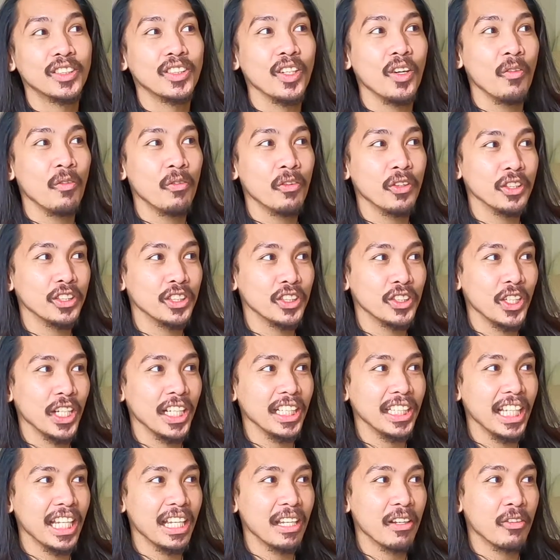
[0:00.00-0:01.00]
so
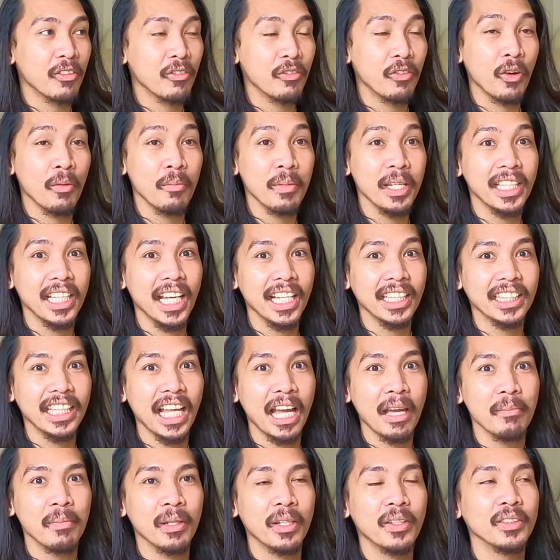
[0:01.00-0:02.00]
frustrating for me that
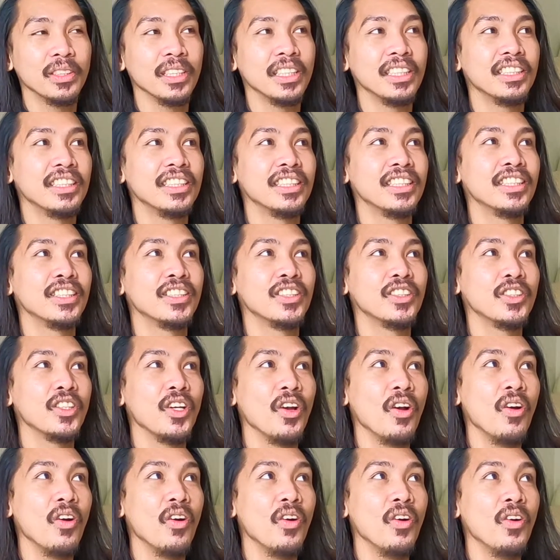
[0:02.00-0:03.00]
time, because it's
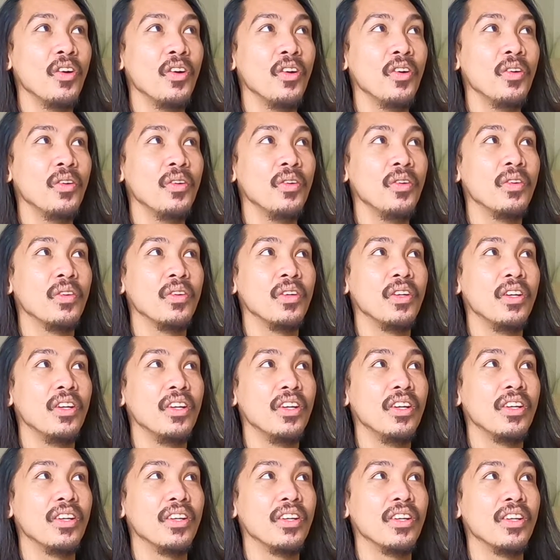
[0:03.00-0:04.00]
so
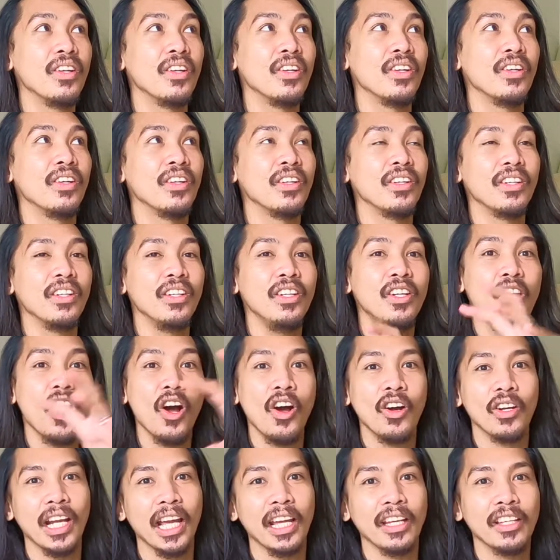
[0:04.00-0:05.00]

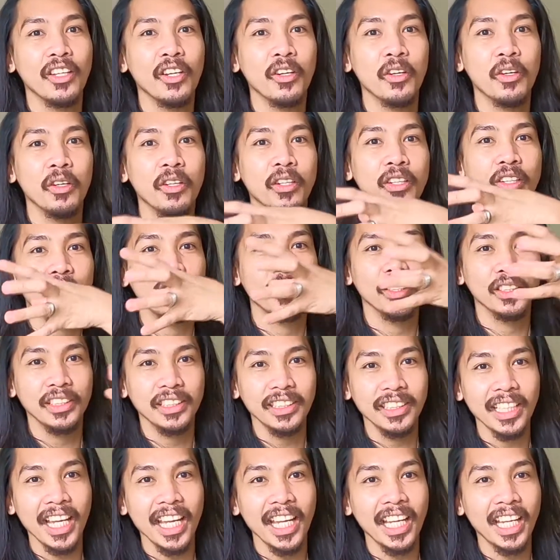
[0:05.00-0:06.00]
long. Like, you're
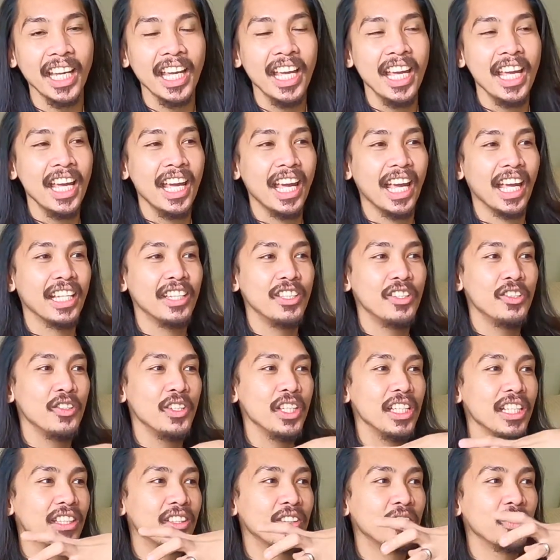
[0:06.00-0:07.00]
sick and you
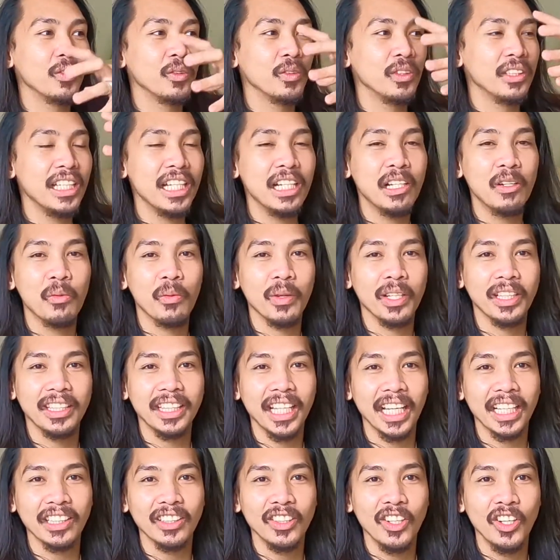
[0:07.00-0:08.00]
need to deal with
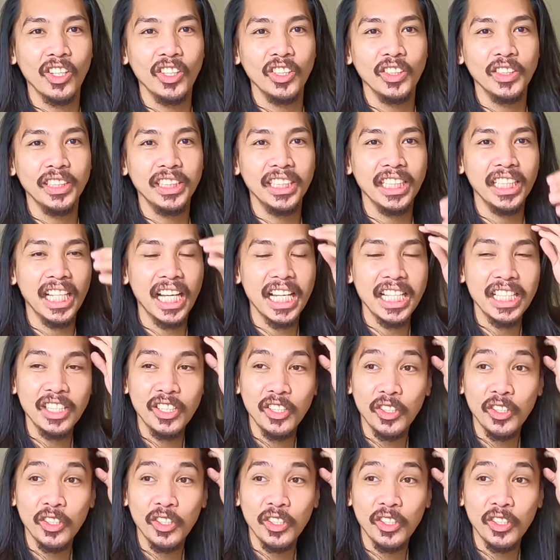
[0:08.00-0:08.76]
technology and